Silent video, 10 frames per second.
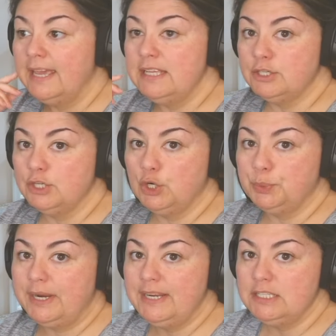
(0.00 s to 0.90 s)
It's a
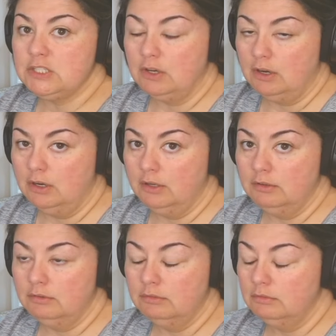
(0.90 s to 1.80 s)
great song.
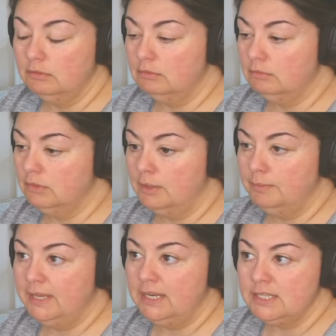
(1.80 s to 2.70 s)
I
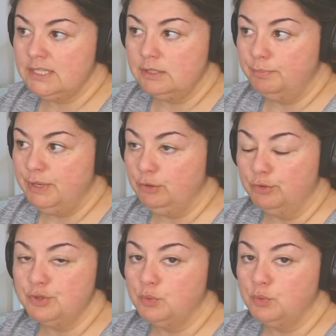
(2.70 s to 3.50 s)
mean, it's the Beatles.